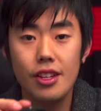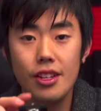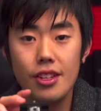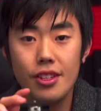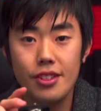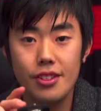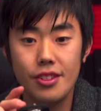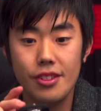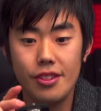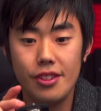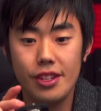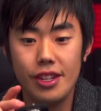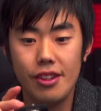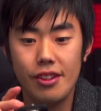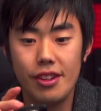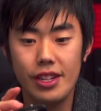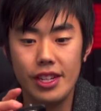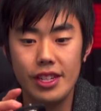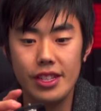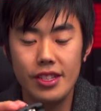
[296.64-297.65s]
So here
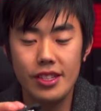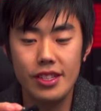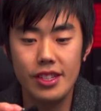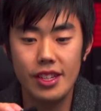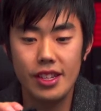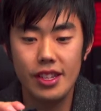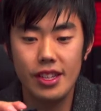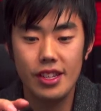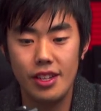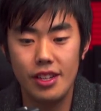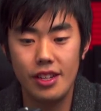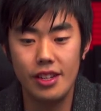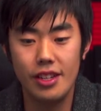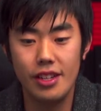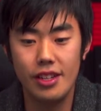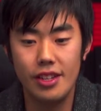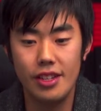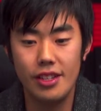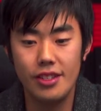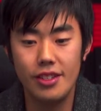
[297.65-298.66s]
it is.
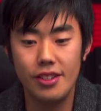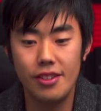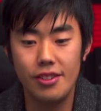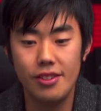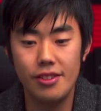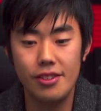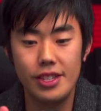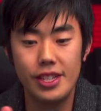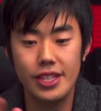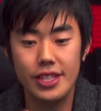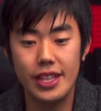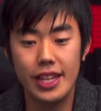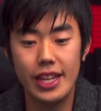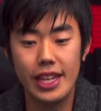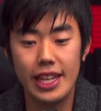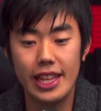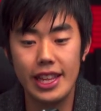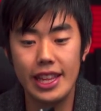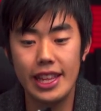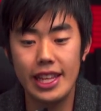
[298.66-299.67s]
So just
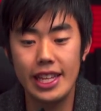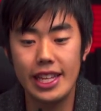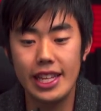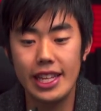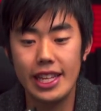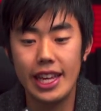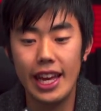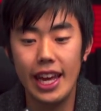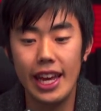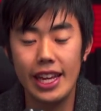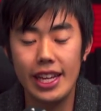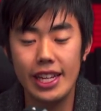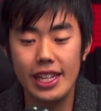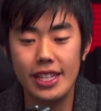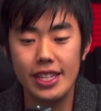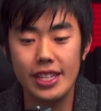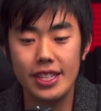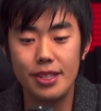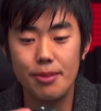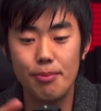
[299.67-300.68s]
like the cage,
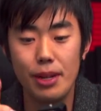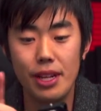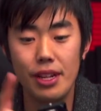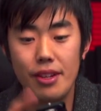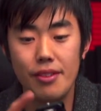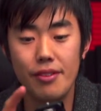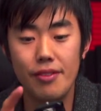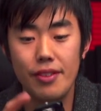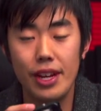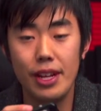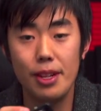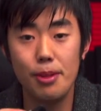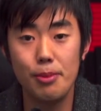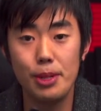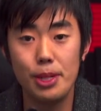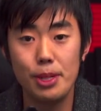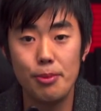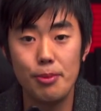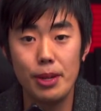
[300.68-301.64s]
it's made of aluminium